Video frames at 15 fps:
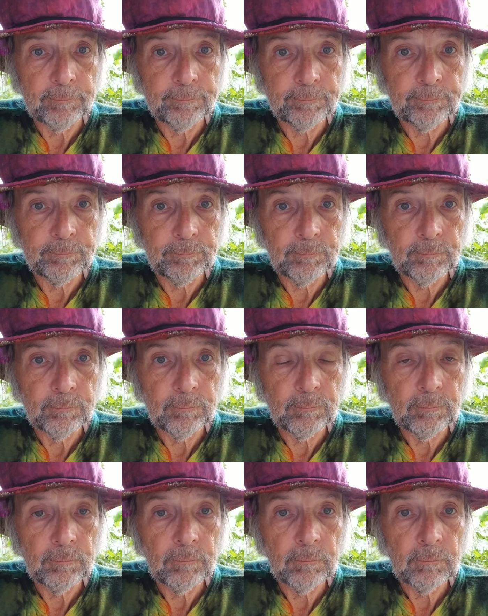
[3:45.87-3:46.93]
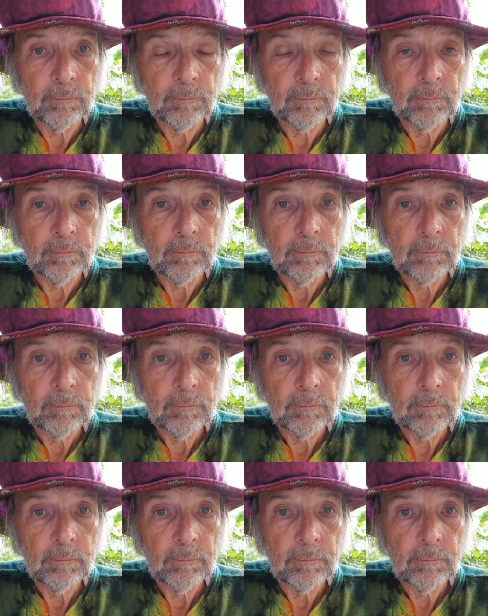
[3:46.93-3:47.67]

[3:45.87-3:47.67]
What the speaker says: Nobody speaks.